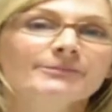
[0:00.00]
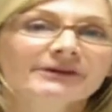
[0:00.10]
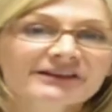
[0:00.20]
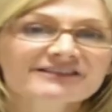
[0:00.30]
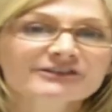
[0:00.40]
the
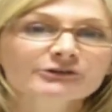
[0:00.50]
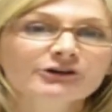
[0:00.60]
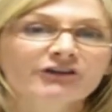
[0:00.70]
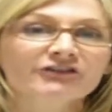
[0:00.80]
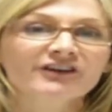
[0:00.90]
political
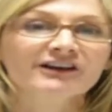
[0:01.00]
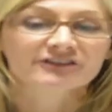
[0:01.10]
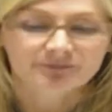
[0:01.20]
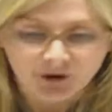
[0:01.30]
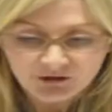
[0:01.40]

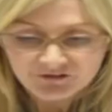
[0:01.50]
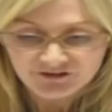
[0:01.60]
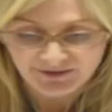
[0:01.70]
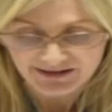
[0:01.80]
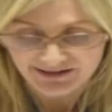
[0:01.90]
context, the
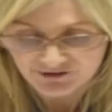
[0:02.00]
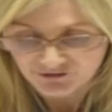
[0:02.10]
policy-making